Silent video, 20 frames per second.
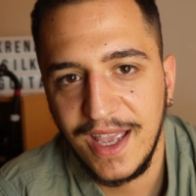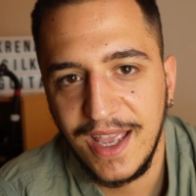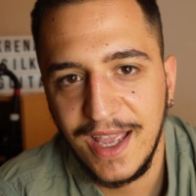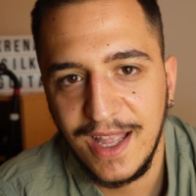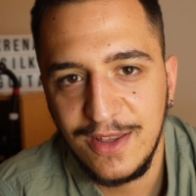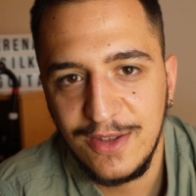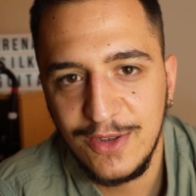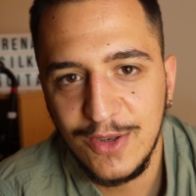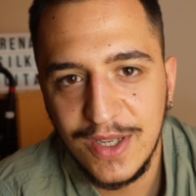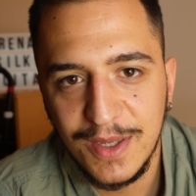
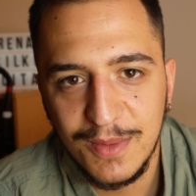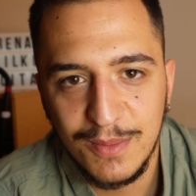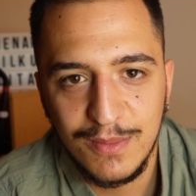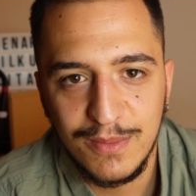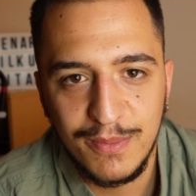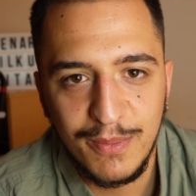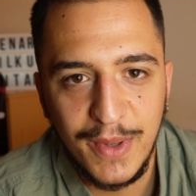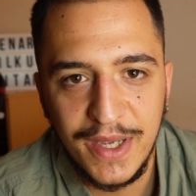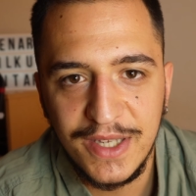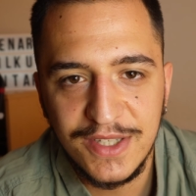and you can
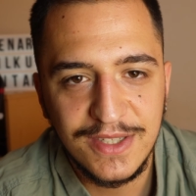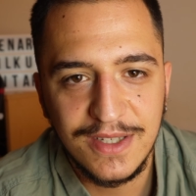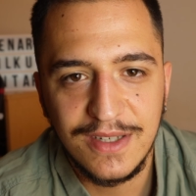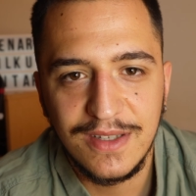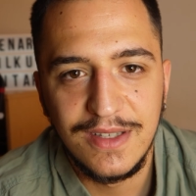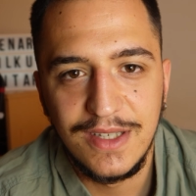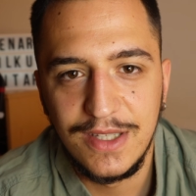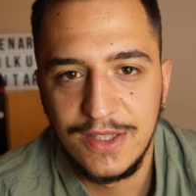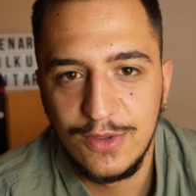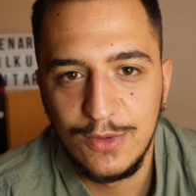
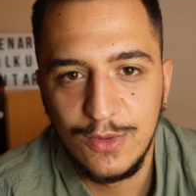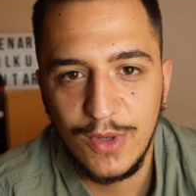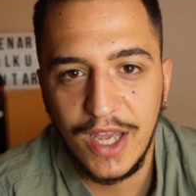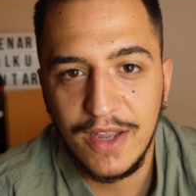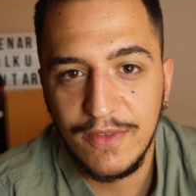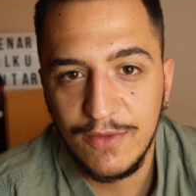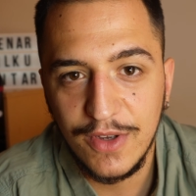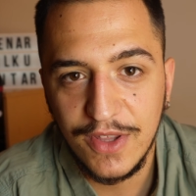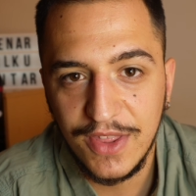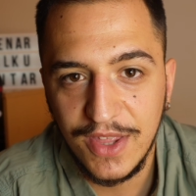basically do
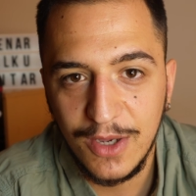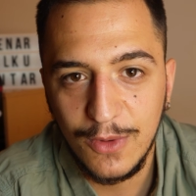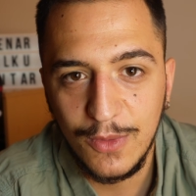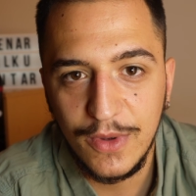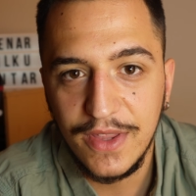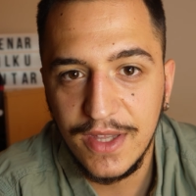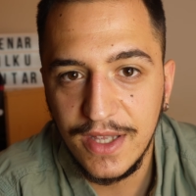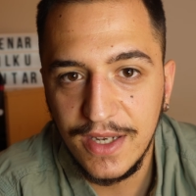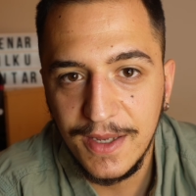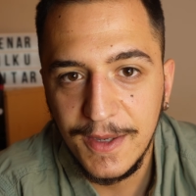everything
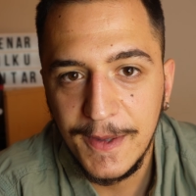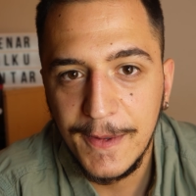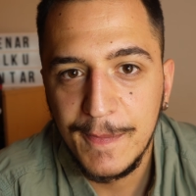with it.